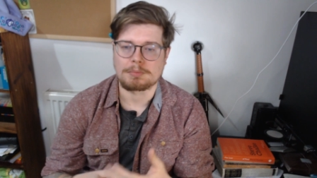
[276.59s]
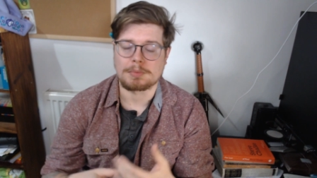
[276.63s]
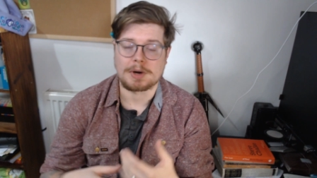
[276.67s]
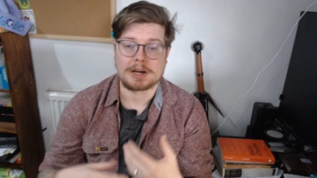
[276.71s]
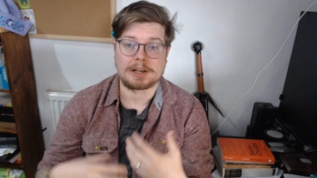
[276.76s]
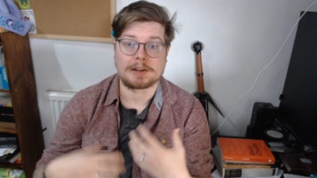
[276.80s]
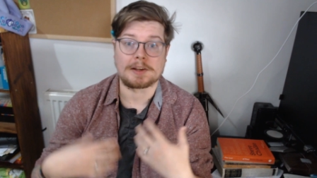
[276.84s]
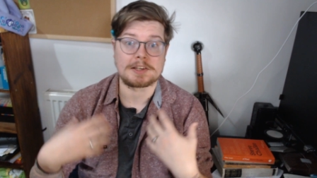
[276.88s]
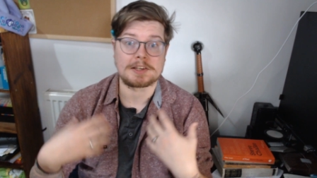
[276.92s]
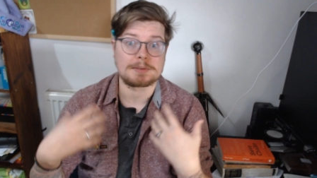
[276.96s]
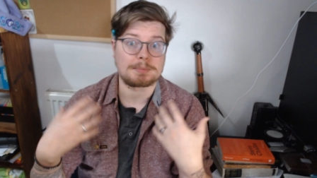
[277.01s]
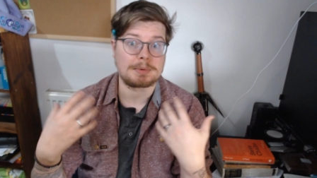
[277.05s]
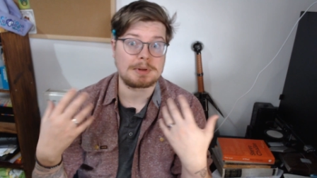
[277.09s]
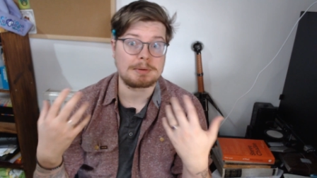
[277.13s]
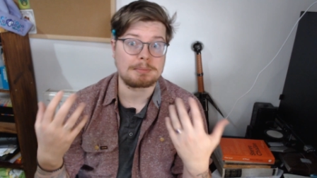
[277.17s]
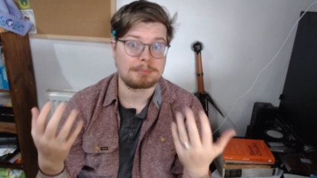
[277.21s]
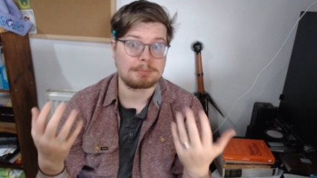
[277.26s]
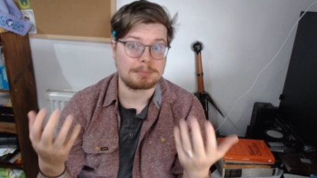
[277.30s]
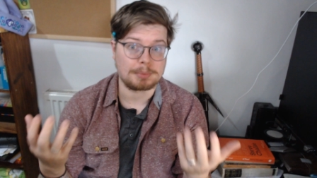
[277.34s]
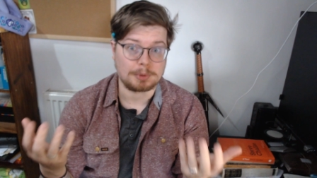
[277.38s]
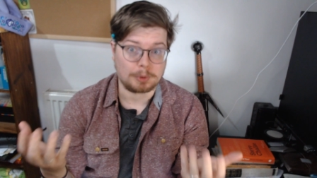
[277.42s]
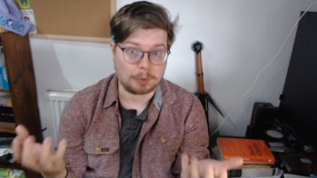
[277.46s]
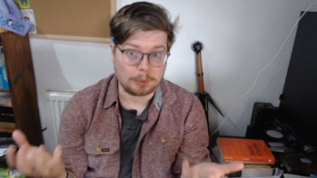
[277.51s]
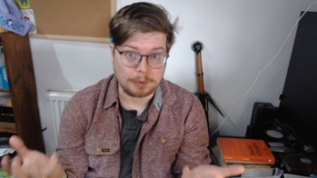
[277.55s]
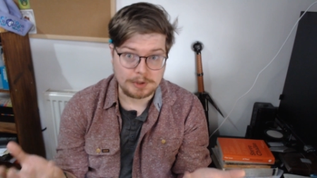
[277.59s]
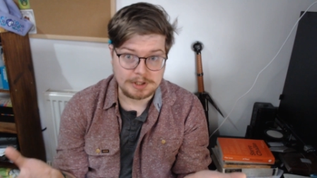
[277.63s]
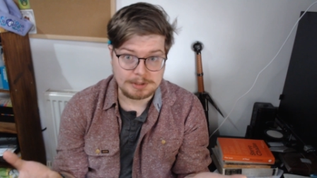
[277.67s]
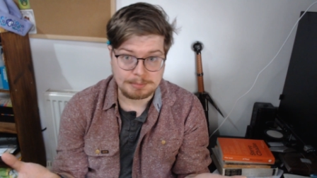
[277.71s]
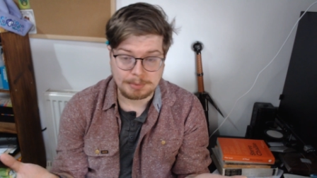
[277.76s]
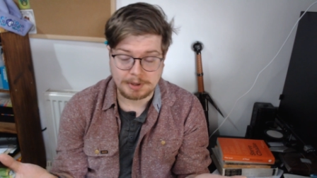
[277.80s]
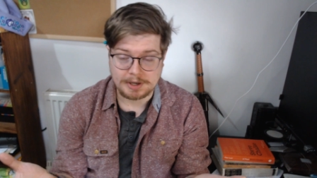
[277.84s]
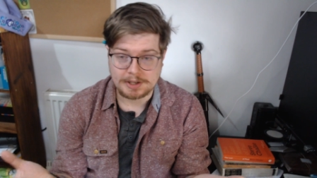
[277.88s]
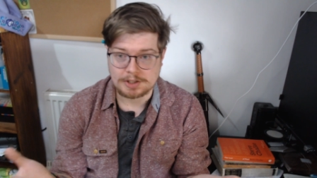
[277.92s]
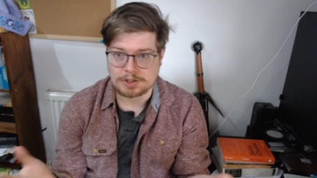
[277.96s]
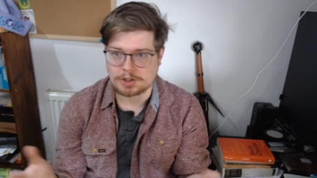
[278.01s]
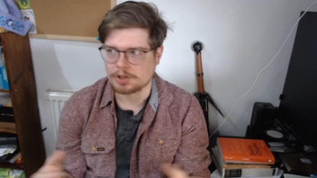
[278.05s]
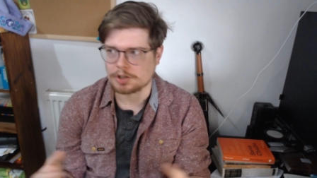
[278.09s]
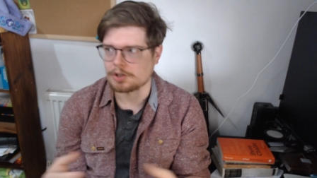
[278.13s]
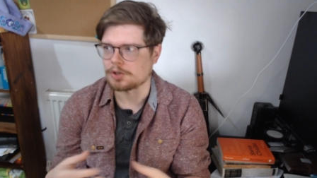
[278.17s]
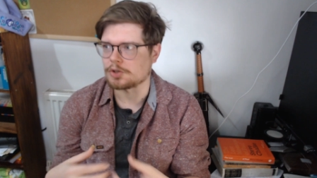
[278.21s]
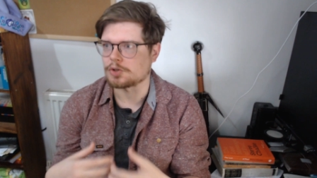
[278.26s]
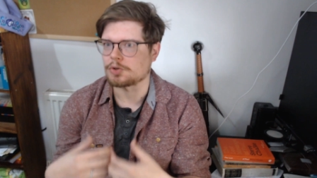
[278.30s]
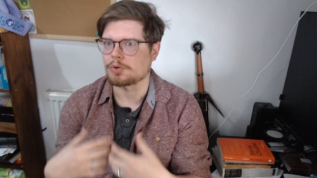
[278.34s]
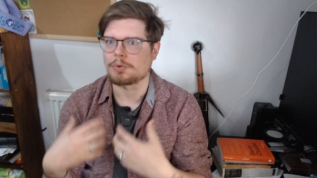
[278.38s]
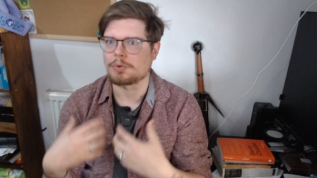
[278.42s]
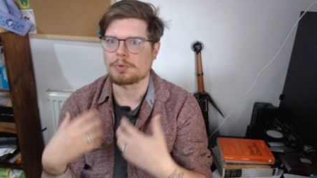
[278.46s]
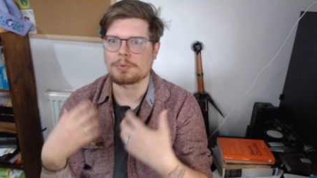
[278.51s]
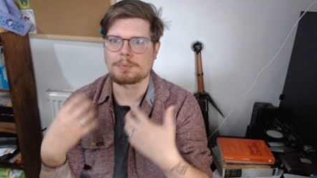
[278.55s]
I like to be employed by a
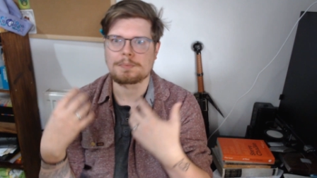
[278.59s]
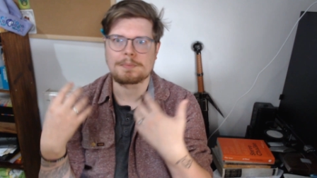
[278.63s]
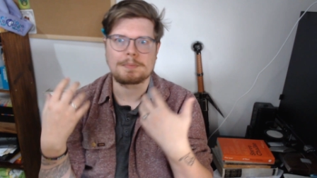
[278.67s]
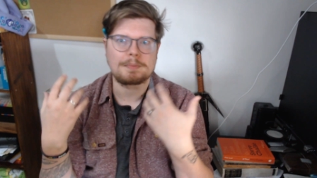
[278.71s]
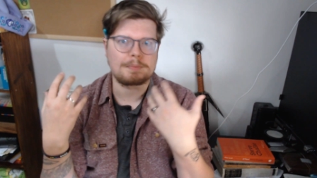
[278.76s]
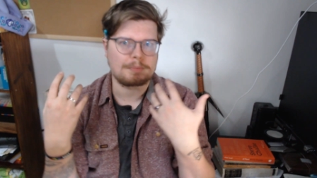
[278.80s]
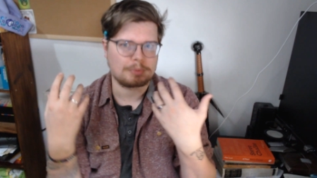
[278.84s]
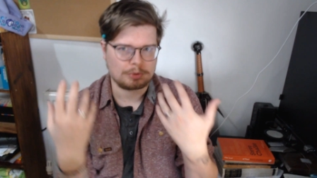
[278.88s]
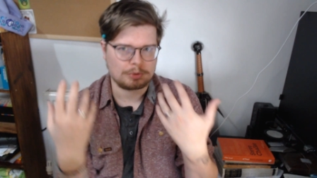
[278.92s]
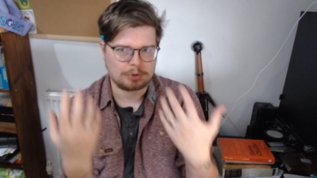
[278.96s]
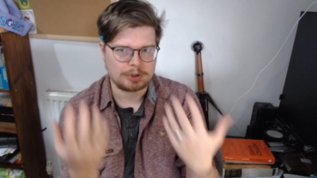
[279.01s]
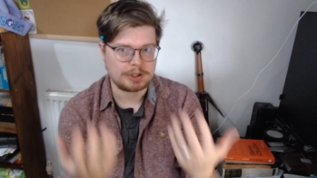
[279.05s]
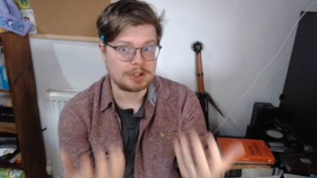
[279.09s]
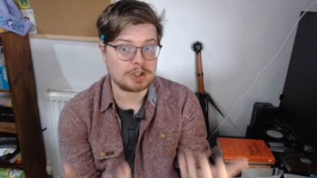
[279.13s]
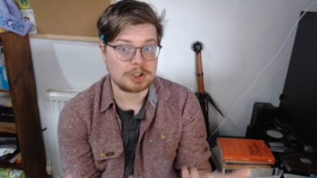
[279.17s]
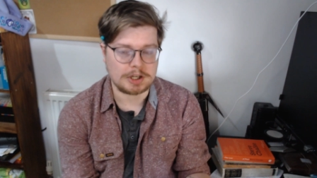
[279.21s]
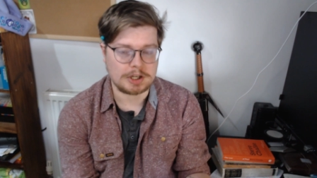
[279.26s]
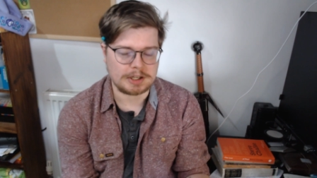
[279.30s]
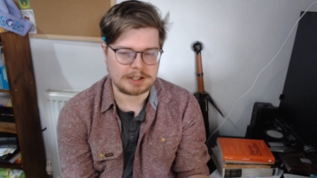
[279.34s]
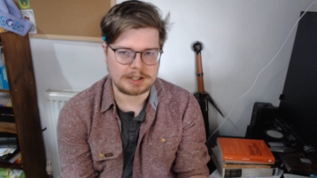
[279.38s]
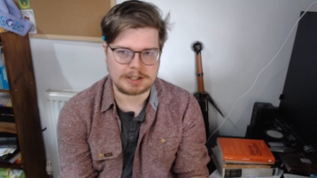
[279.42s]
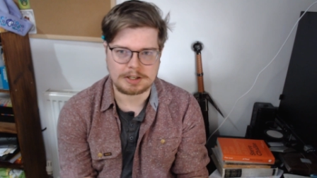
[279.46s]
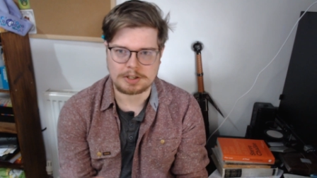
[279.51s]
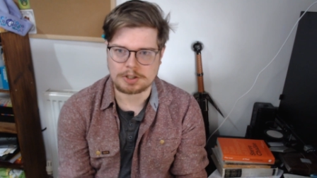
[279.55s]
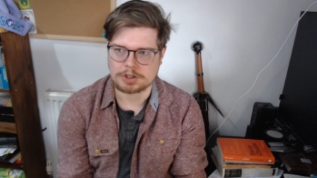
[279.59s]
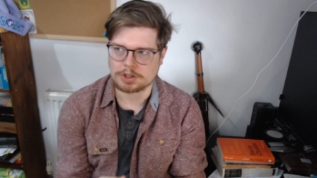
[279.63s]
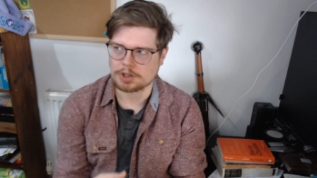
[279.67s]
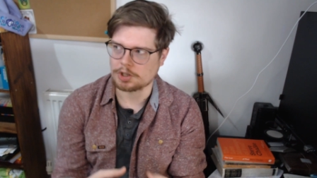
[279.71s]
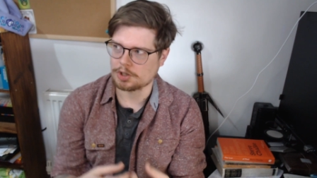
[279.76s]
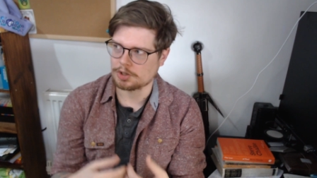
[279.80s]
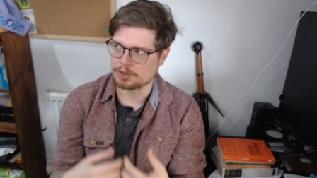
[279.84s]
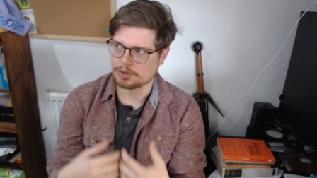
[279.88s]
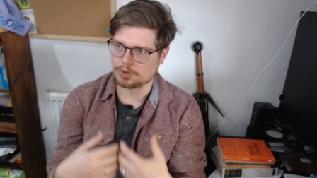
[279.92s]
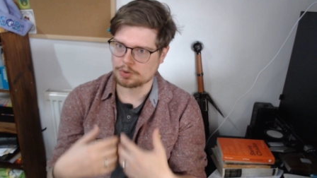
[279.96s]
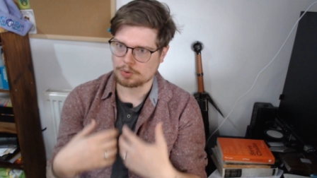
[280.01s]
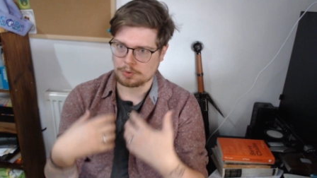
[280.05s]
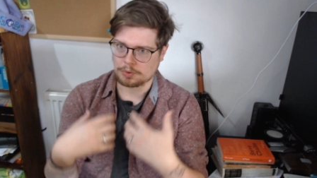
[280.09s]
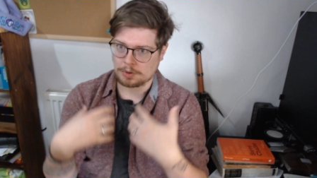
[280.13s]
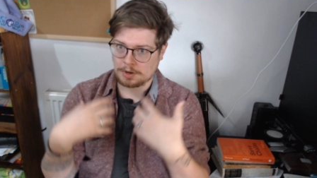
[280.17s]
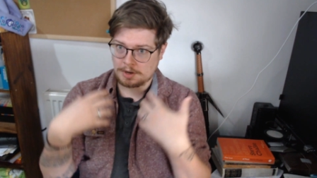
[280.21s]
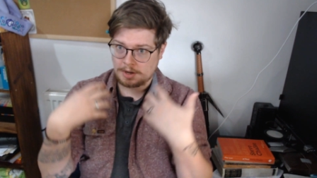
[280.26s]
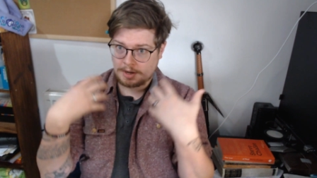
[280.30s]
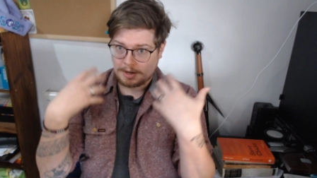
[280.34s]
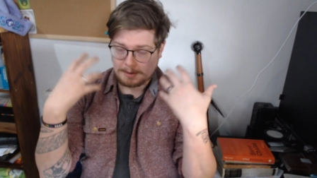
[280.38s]
church or preaching in a church or